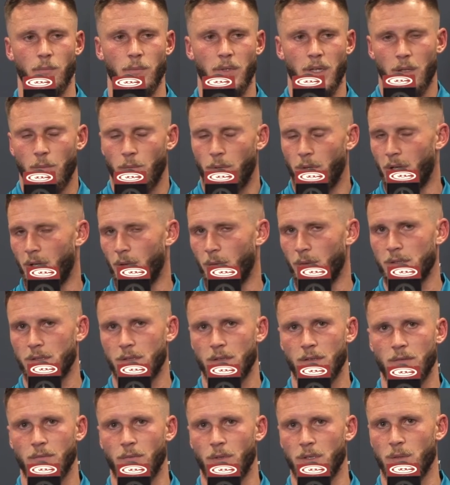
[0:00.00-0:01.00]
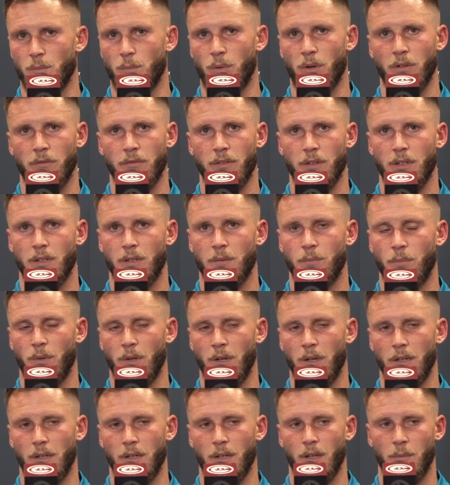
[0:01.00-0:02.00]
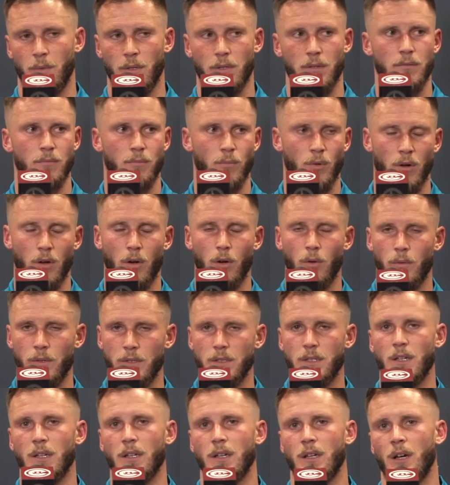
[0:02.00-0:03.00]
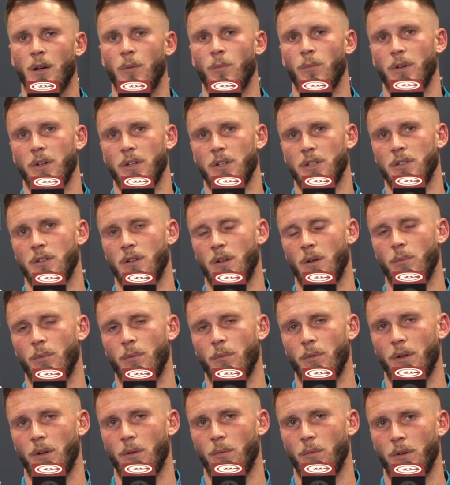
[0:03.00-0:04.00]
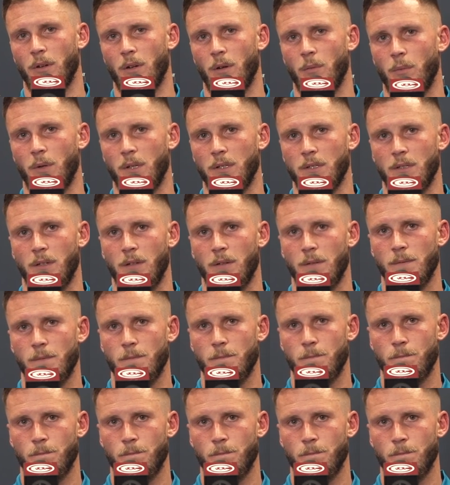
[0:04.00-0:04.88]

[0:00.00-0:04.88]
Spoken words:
Game plan wasn't perfect, but, I mean, we're always going to come, we're going to show up, and we're going to work our butts off.